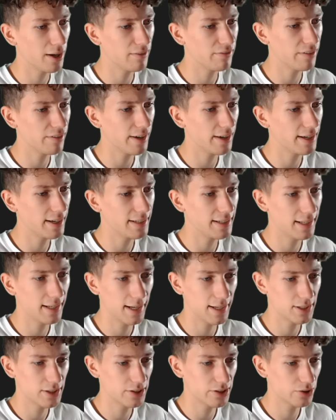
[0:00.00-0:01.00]
have I, and did
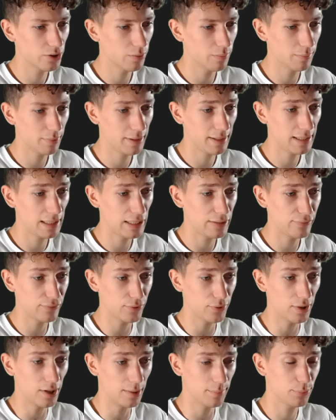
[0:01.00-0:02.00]
I just completely
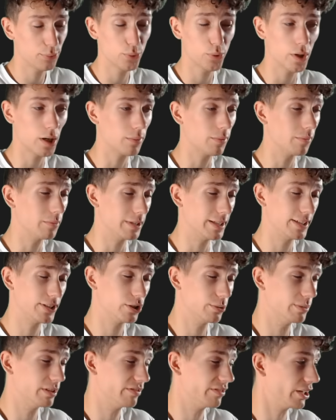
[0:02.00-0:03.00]
forgot? Probably,
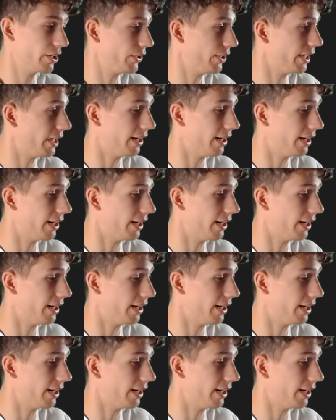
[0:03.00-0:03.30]
to be very